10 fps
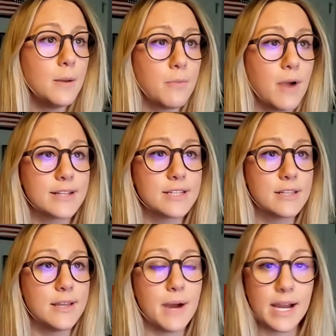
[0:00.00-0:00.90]

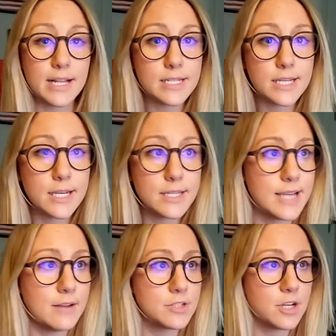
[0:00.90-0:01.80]
practically minded,
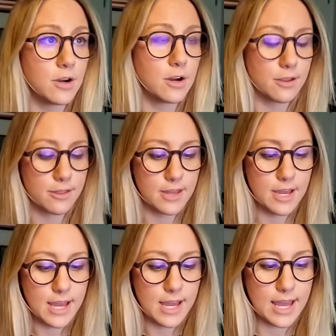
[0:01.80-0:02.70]
down to earth,
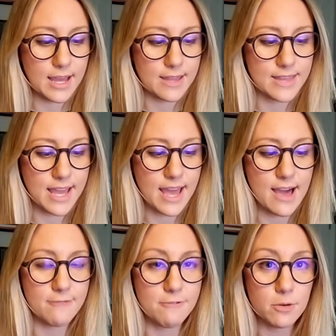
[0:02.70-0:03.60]
and they
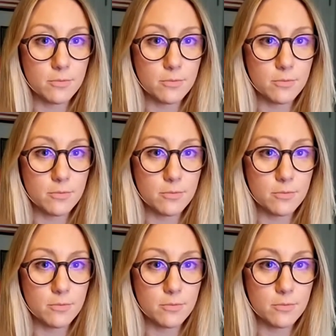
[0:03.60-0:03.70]
have